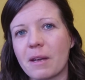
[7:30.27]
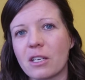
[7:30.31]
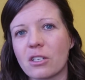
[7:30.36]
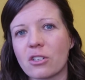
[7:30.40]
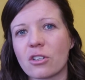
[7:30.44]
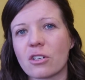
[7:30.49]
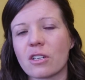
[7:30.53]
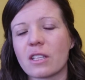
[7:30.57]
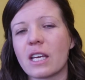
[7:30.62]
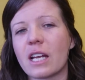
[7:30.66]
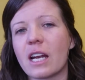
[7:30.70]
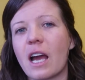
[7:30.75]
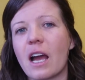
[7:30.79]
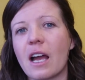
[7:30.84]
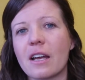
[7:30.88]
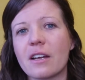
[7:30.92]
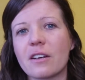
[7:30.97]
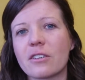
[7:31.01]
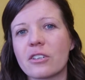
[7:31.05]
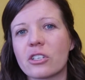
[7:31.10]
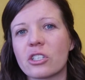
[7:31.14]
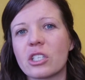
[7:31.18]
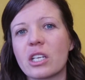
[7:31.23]
Make sure that
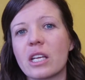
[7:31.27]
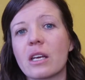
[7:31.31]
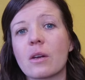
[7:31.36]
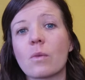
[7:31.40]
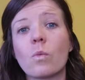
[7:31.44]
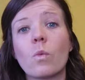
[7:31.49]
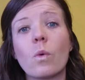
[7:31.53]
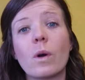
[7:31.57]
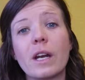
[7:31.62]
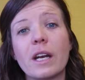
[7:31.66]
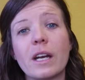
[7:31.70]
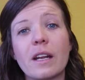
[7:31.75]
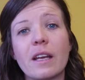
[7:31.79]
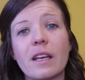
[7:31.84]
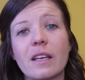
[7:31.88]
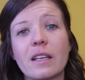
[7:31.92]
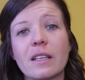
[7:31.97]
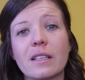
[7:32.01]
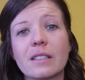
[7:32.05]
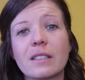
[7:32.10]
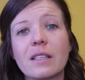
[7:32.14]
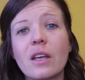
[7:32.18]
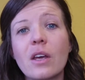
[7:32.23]
I understand what it
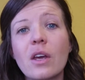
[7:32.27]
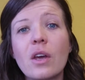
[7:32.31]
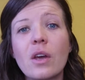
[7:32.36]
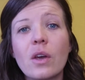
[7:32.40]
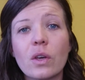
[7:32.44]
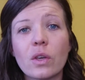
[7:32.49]
is